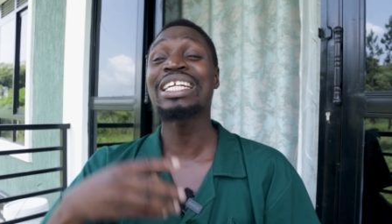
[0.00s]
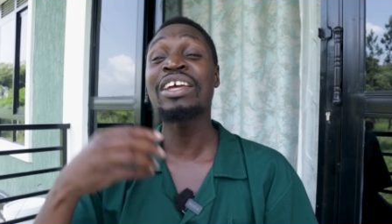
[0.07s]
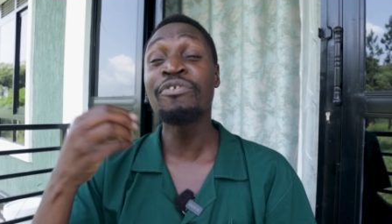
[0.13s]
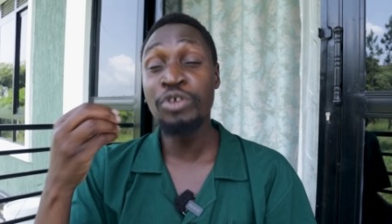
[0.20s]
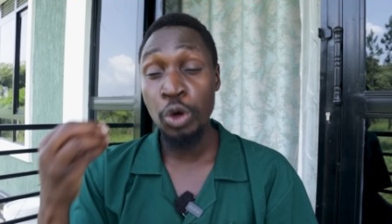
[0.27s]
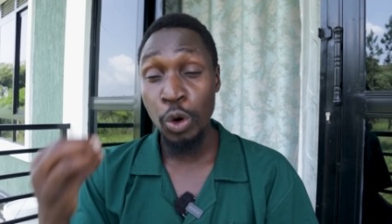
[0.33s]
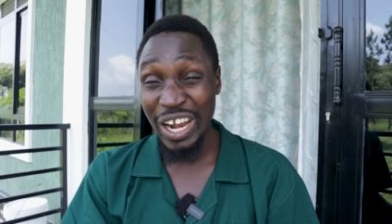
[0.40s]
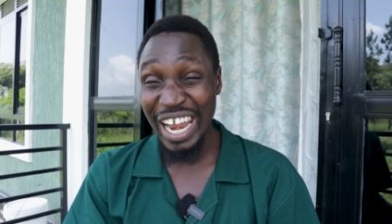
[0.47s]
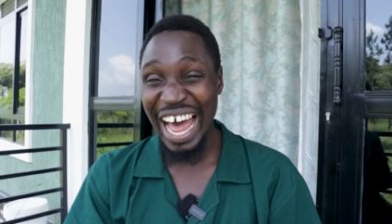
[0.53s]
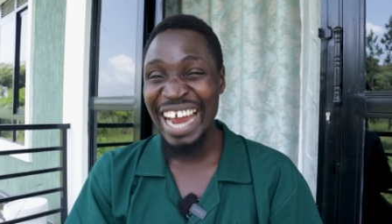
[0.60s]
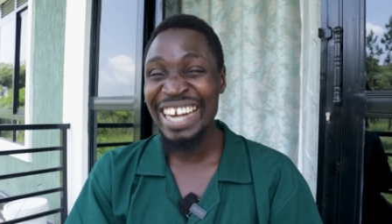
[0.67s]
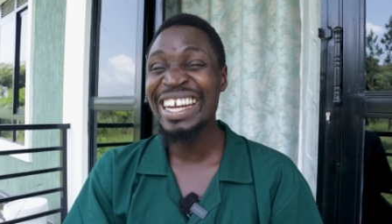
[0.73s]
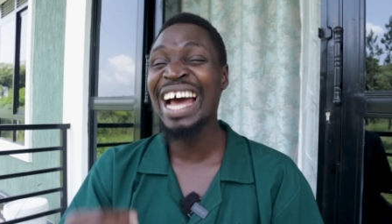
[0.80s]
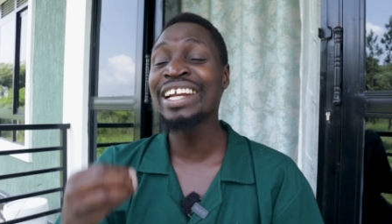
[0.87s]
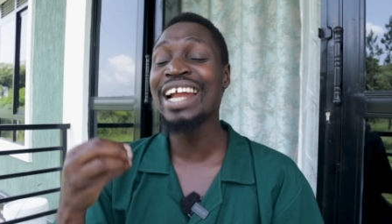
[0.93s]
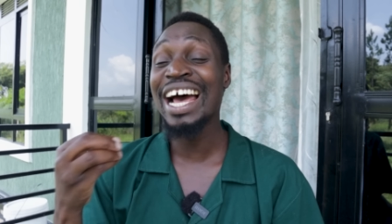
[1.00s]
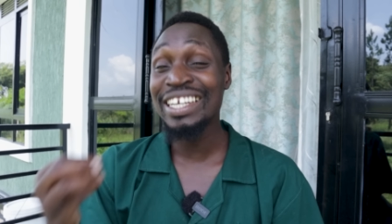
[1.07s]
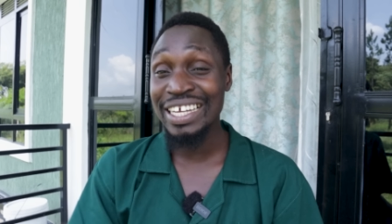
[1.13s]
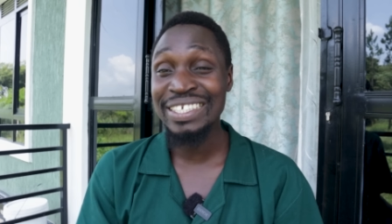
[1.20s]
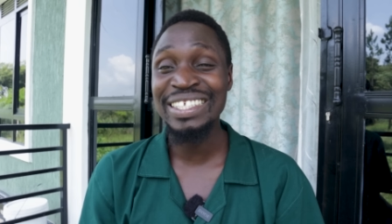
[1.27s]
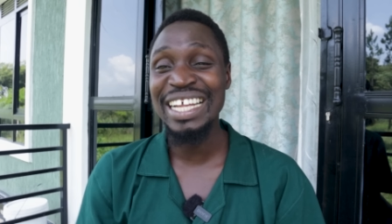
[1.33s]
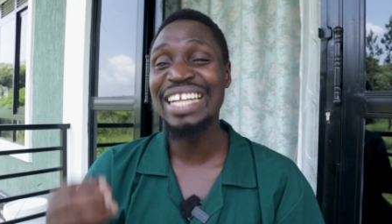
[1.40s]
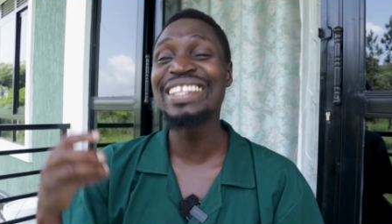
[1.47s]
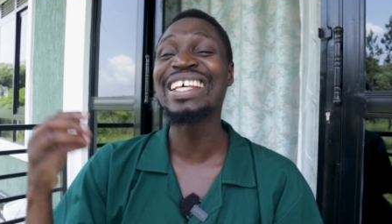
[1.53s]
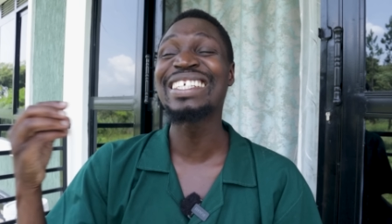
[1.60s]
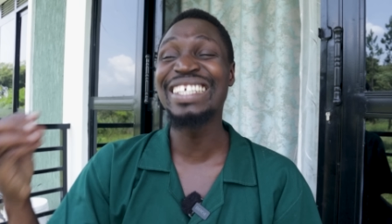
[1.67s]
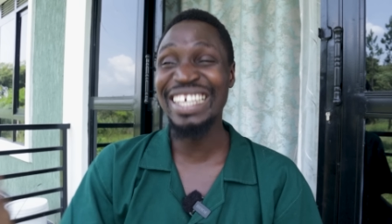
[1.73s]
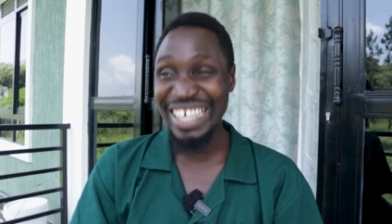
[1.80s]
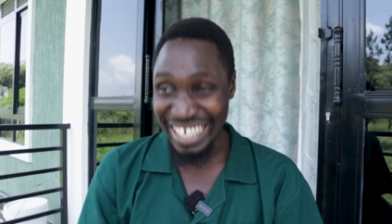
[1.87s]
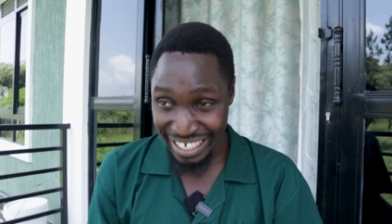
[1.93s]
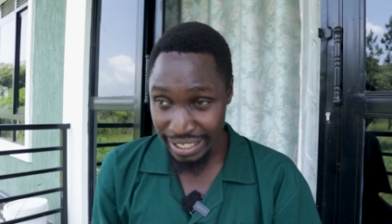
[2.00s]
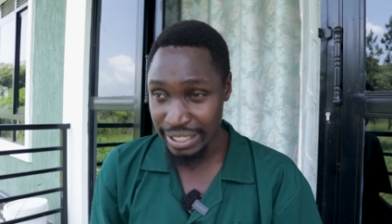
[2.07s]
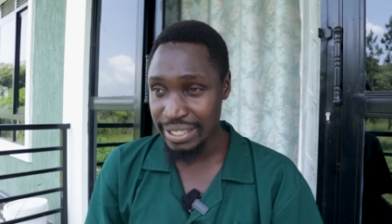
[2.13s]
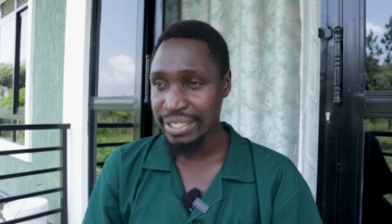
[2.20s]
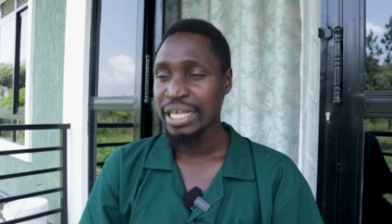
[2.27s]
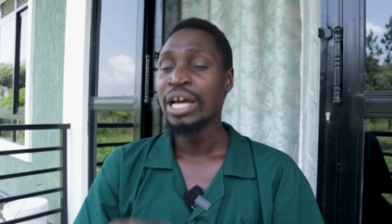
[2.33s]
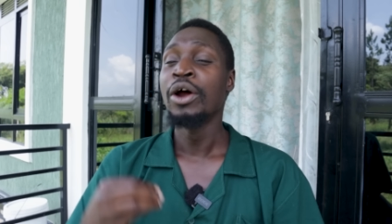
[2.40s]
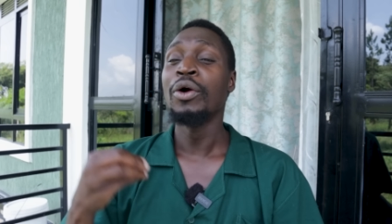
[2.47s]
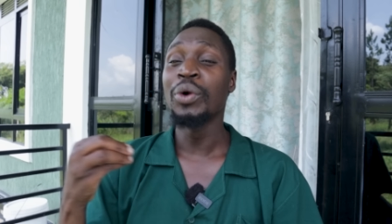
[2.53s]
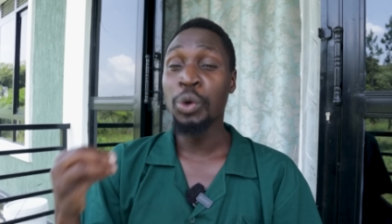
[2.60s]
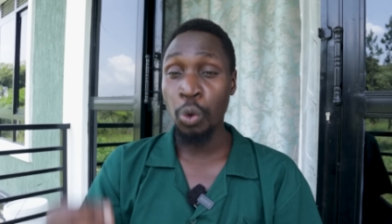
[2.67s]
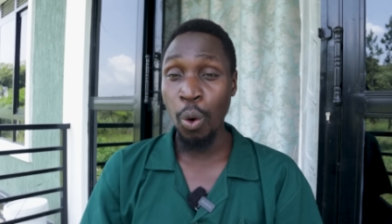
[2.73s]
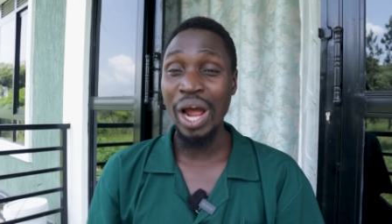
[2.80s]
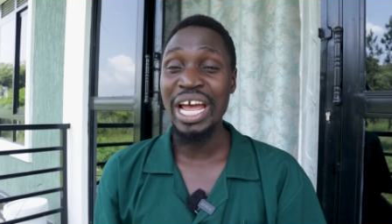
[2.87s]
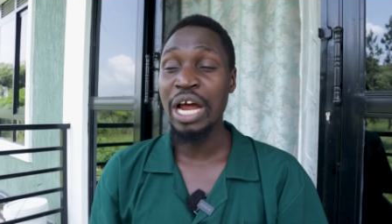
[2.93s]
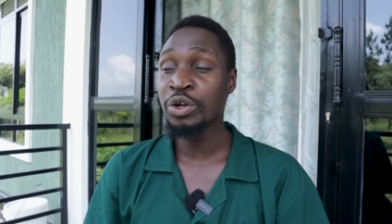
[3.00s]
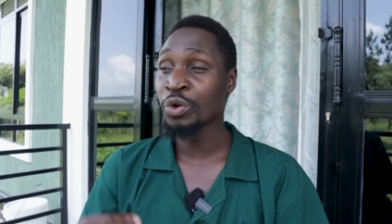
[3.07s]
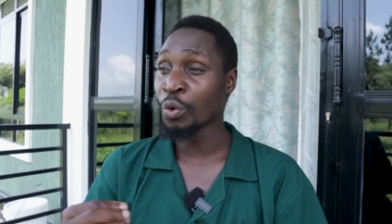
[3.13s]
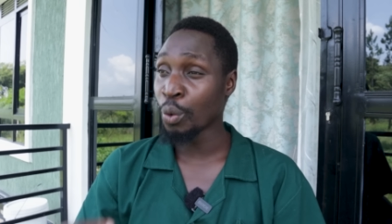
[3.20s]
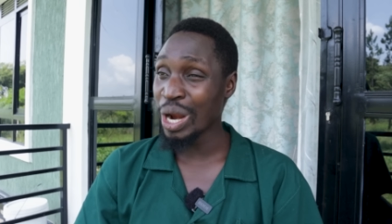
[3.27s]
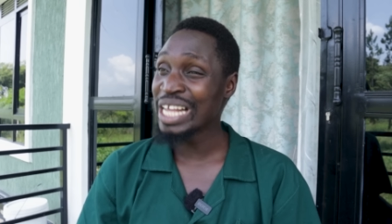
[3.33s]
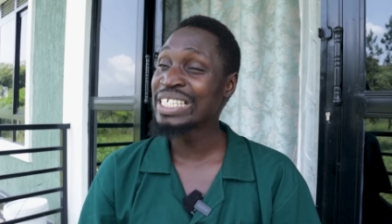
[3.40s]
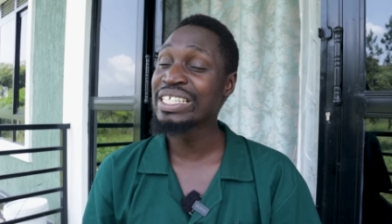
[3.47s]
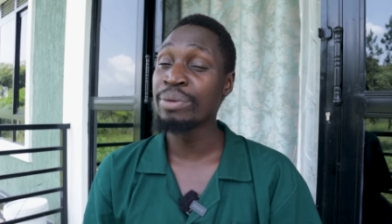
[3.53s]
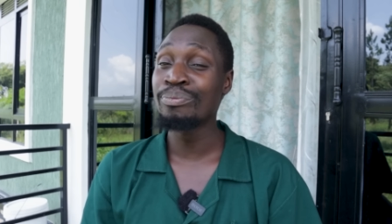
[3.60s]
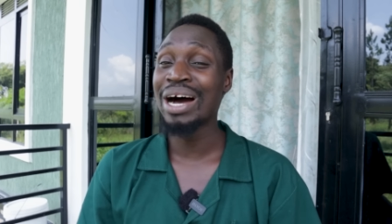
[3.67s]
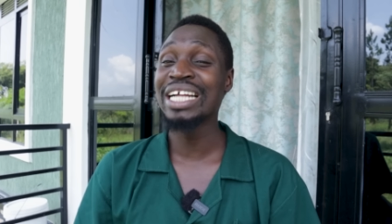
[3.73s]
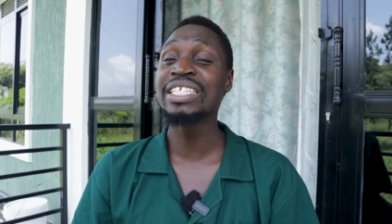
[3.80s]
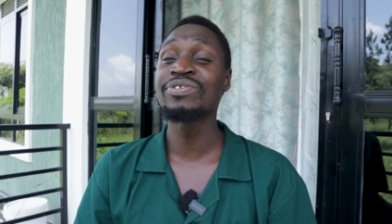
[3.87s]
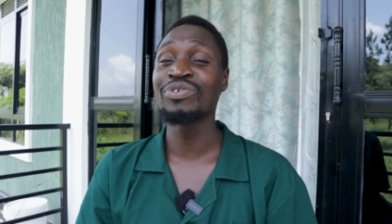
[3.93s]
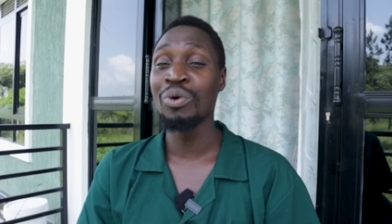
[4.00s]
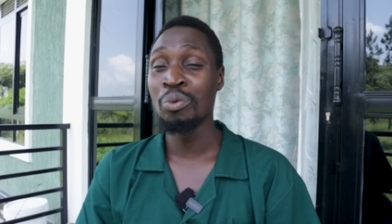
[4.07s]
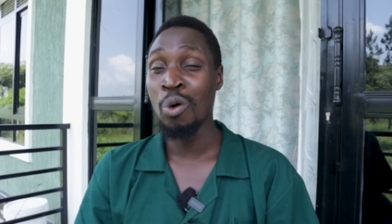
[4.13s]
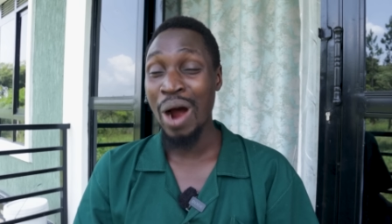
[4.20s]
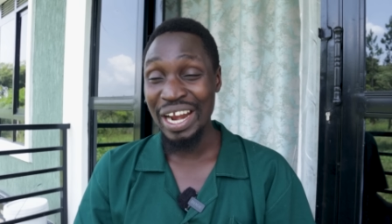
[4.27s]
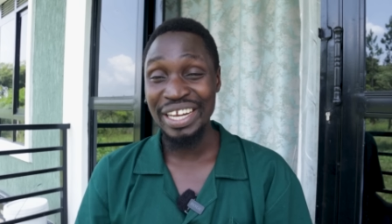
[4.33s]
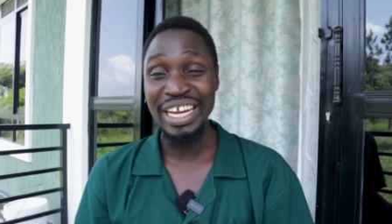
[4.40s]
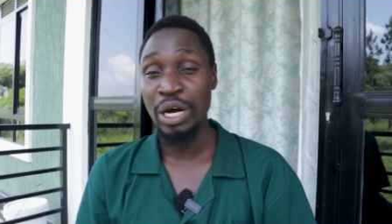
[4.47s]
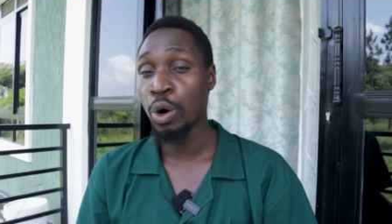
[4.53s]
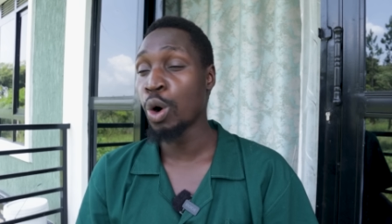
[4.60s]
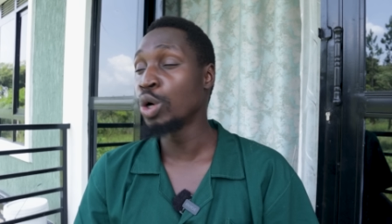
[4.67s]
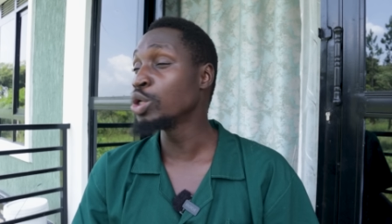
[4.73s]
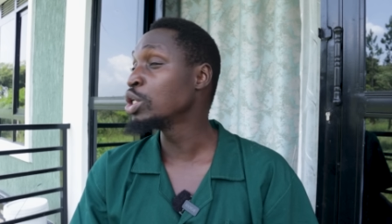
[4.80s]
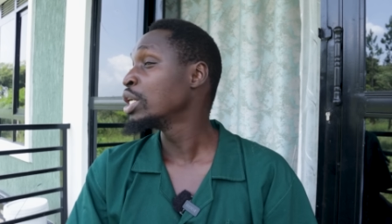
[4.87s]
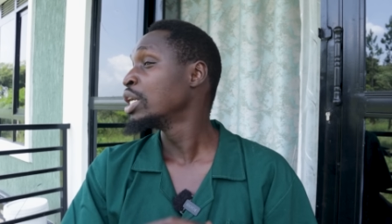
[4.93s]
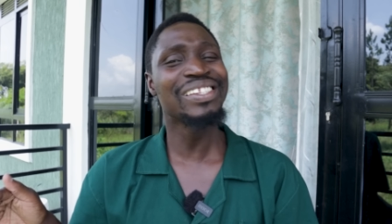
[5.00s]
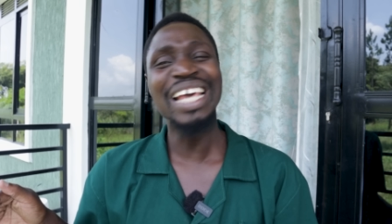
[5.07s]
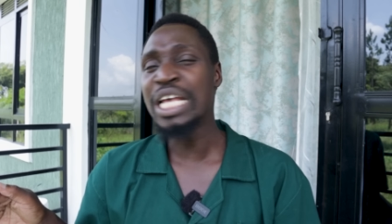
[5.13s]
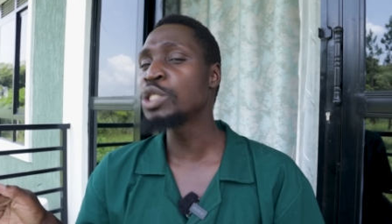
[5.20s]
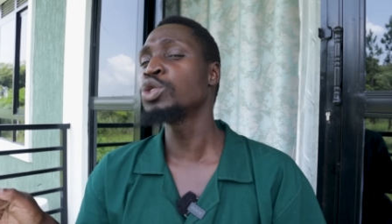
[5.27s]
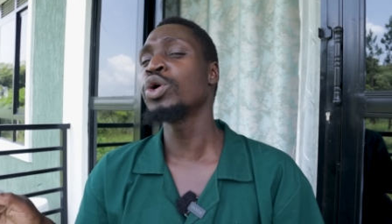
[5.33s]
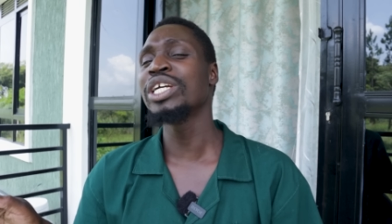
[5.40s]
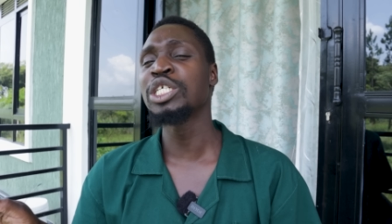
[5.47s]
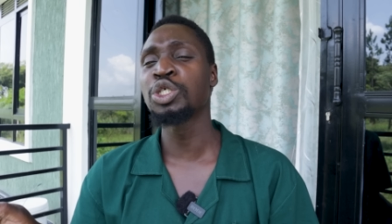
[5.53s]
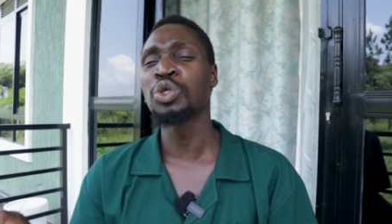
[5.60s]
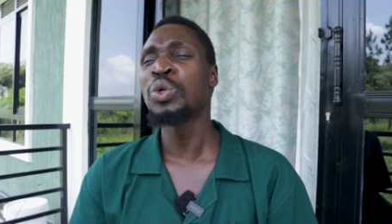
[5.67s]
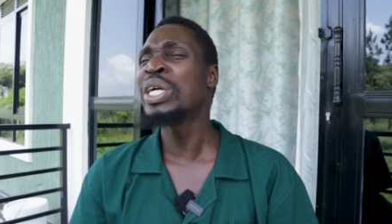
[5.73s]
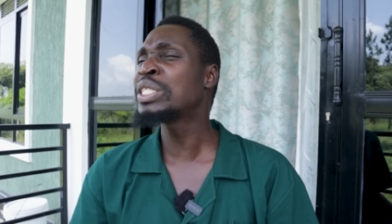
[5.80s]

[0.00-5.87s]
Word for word: but if you learn and understand the skills required to raise the birds from 1 day old, there is no issue.